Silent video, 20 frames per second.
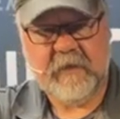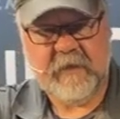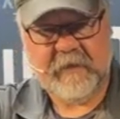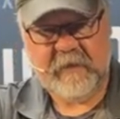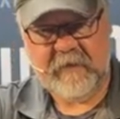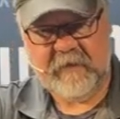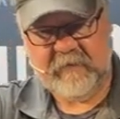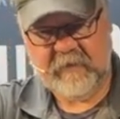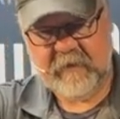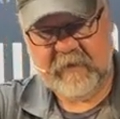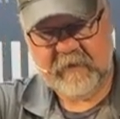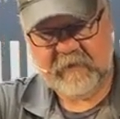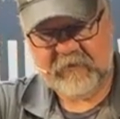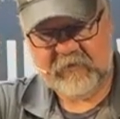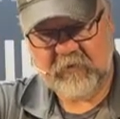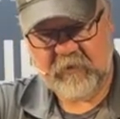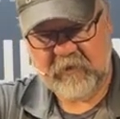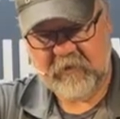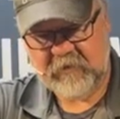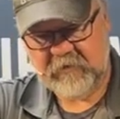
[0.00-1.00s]
Right?
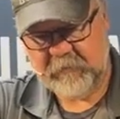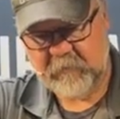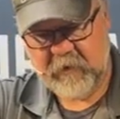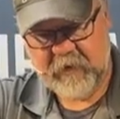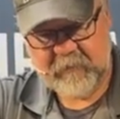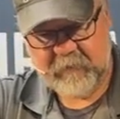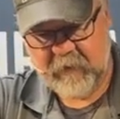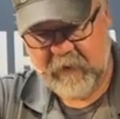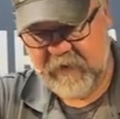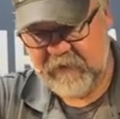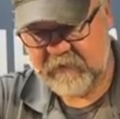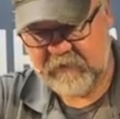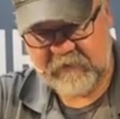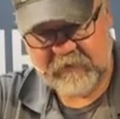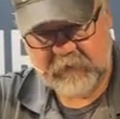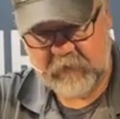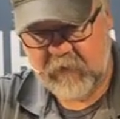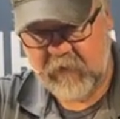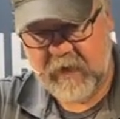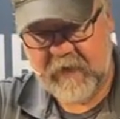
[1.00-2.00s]
If trigger spring
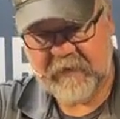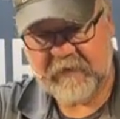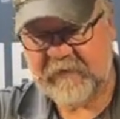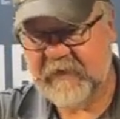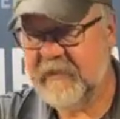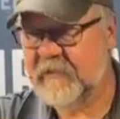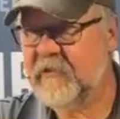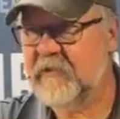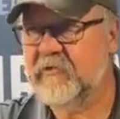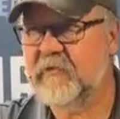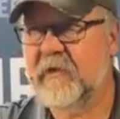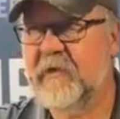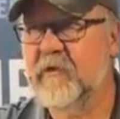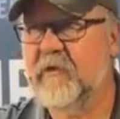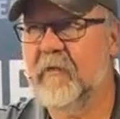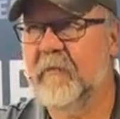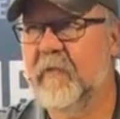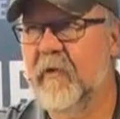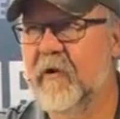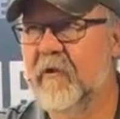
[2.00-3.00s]
breaks, you know how to take the
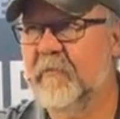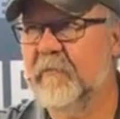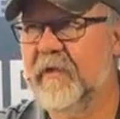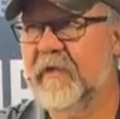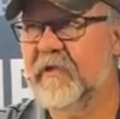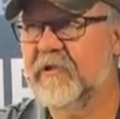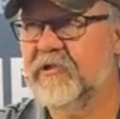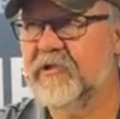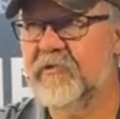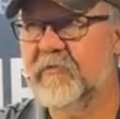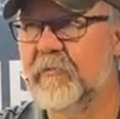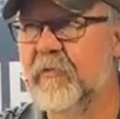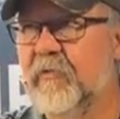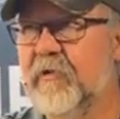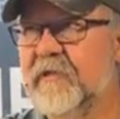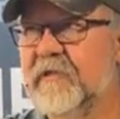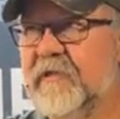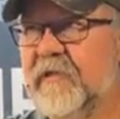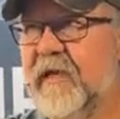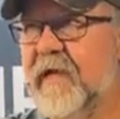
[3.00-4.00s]
trigger apart because you
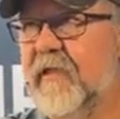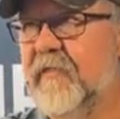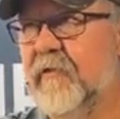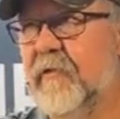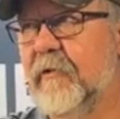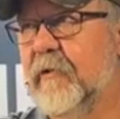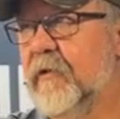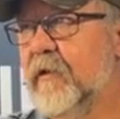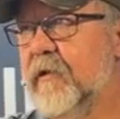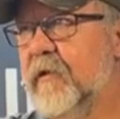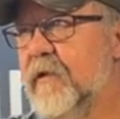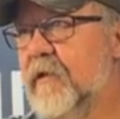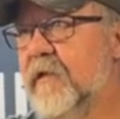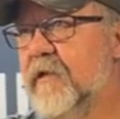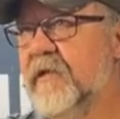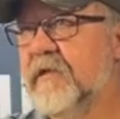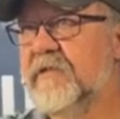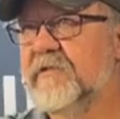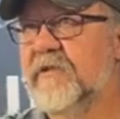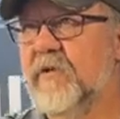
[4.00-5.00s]
put it together.
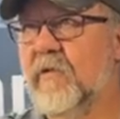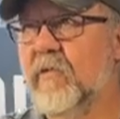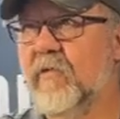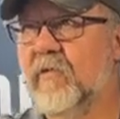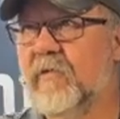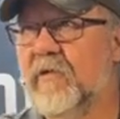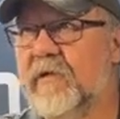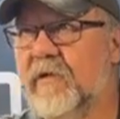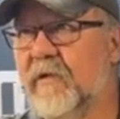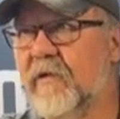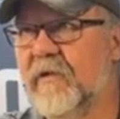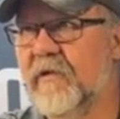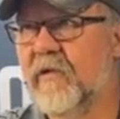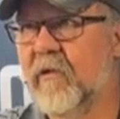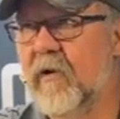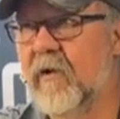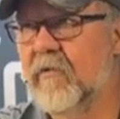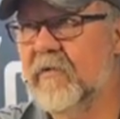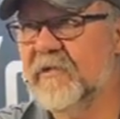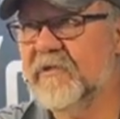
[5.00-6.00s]
So,
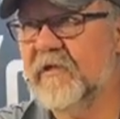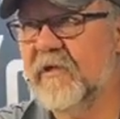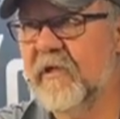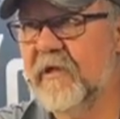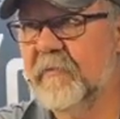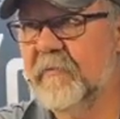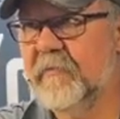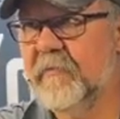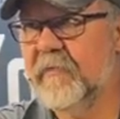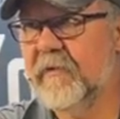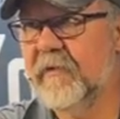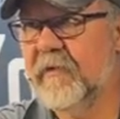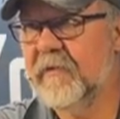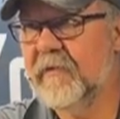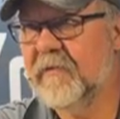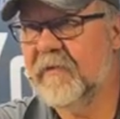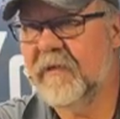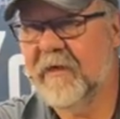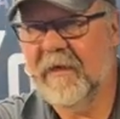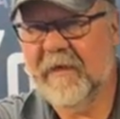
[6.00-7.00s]
you're always going
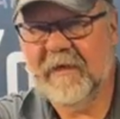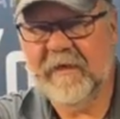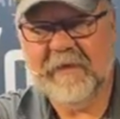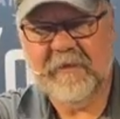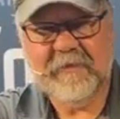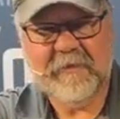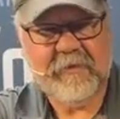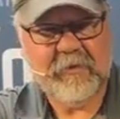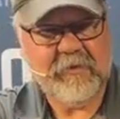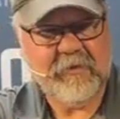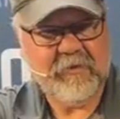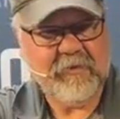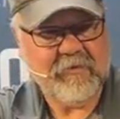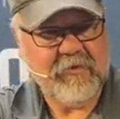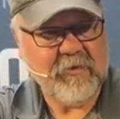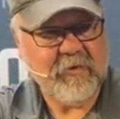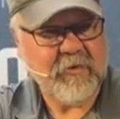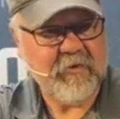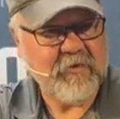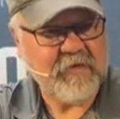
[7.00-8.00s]
to
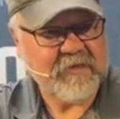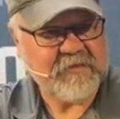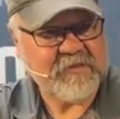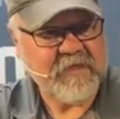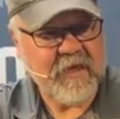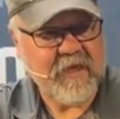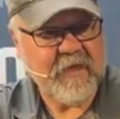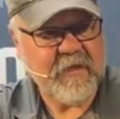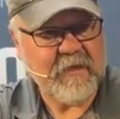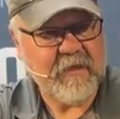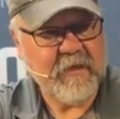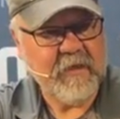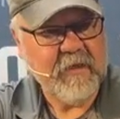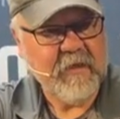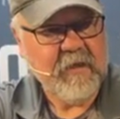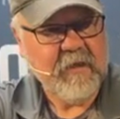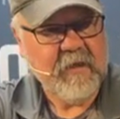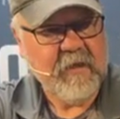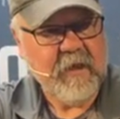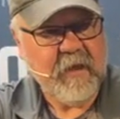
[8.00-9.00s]
learn a ton
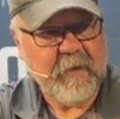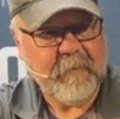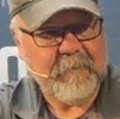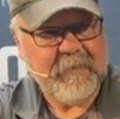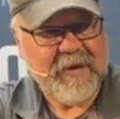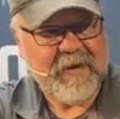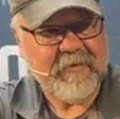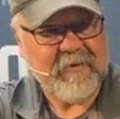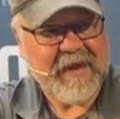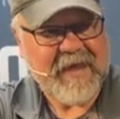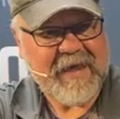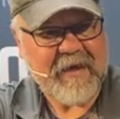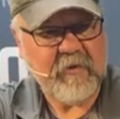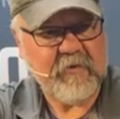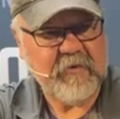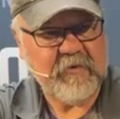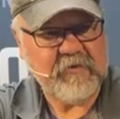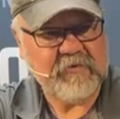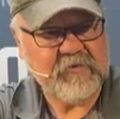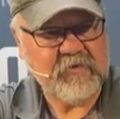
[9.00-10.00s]
about
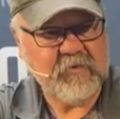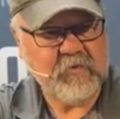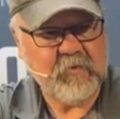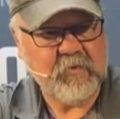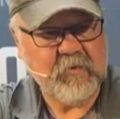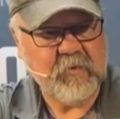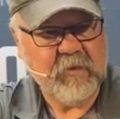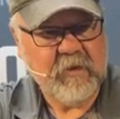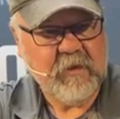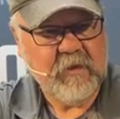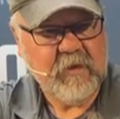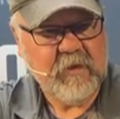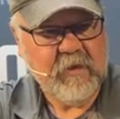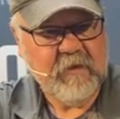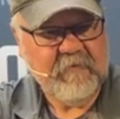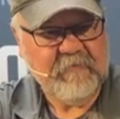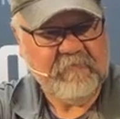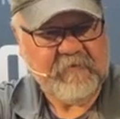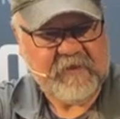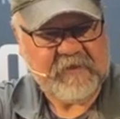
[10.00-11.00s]
how to
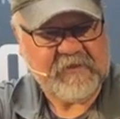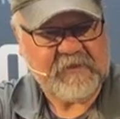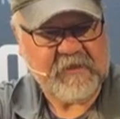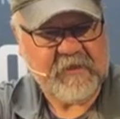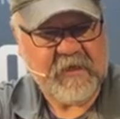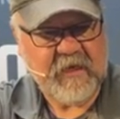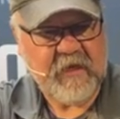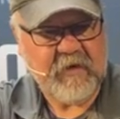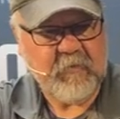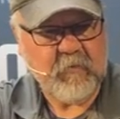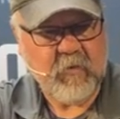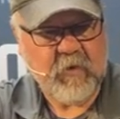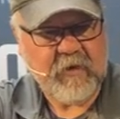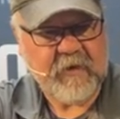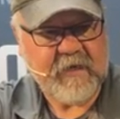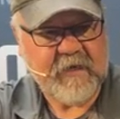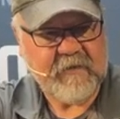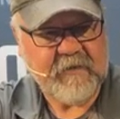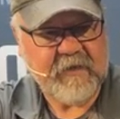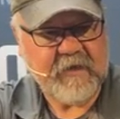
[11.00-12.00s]
fix the gun,
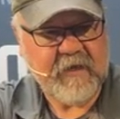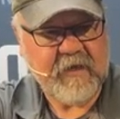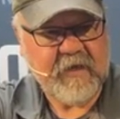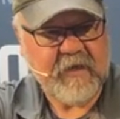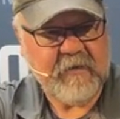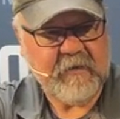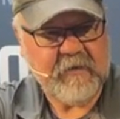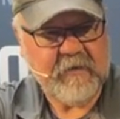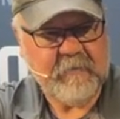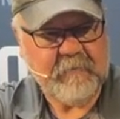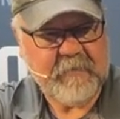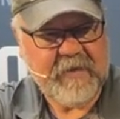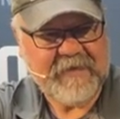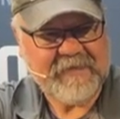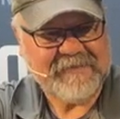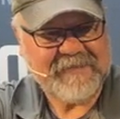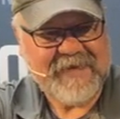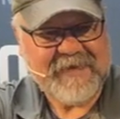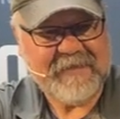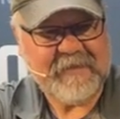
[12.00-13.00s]
work on the gun,
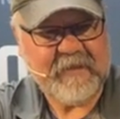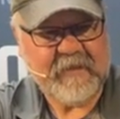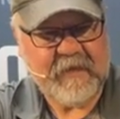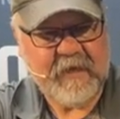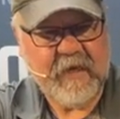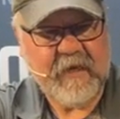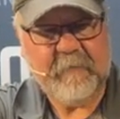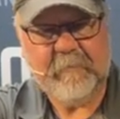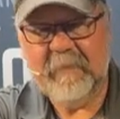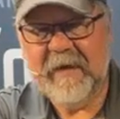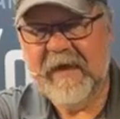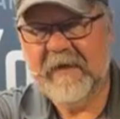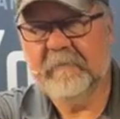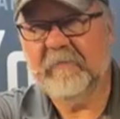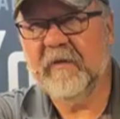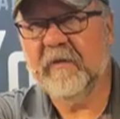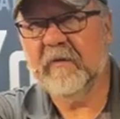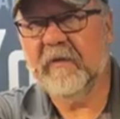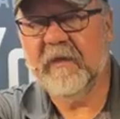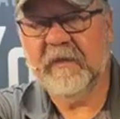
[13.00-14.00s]
maintain the gun by
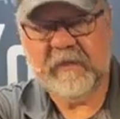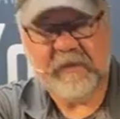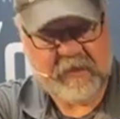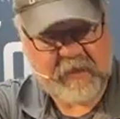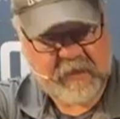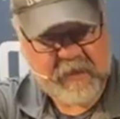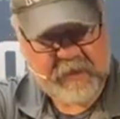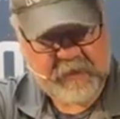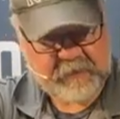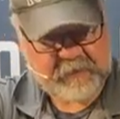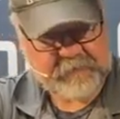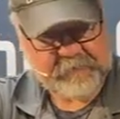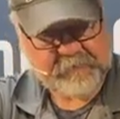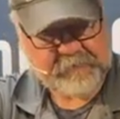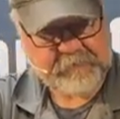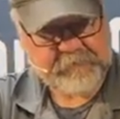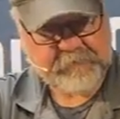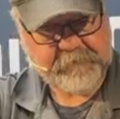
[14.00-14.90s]
building the gun.